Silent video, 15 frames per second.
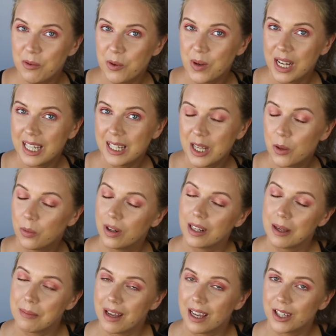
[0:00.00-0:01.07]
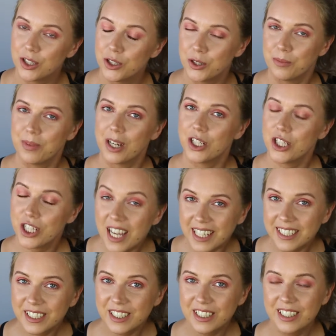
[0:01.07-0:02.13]
everyone and welcome back to my
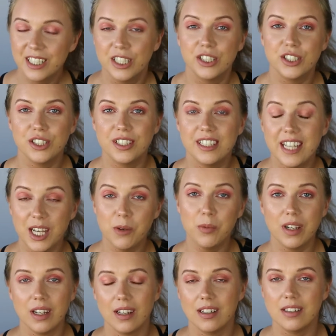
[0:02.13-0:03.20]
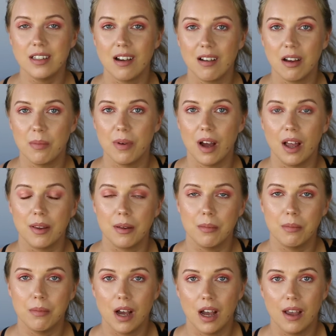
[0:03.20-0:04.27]
channel. Today we're gonna talk about
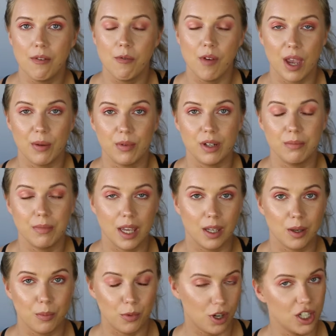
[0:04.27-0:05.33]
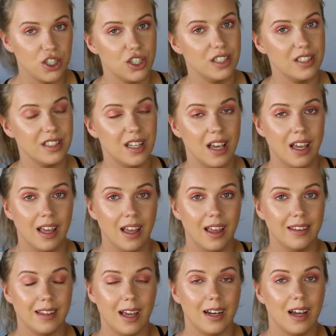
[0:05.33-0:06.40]
my favorite makeup brushes
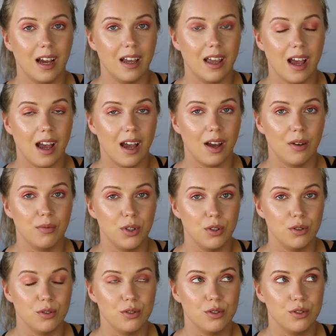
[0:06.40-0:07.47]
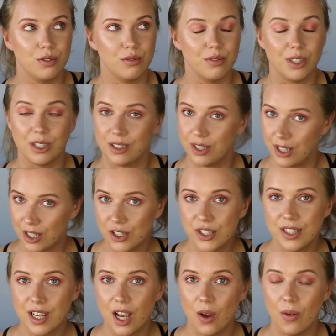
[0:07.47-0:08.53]
that I have used
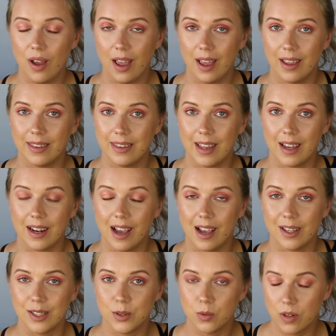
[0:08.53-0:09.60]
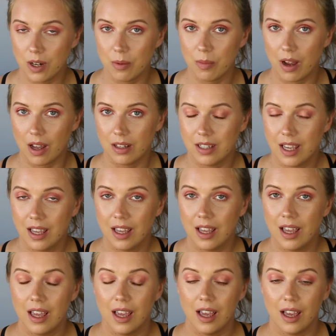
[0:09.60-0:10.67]
years now and that I swear about.
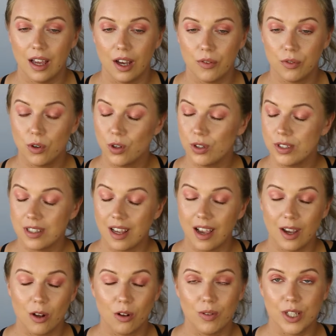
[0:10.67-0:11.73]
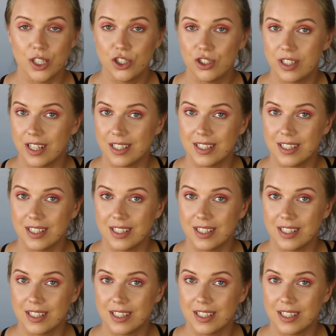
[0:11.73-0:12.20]
Of course, I always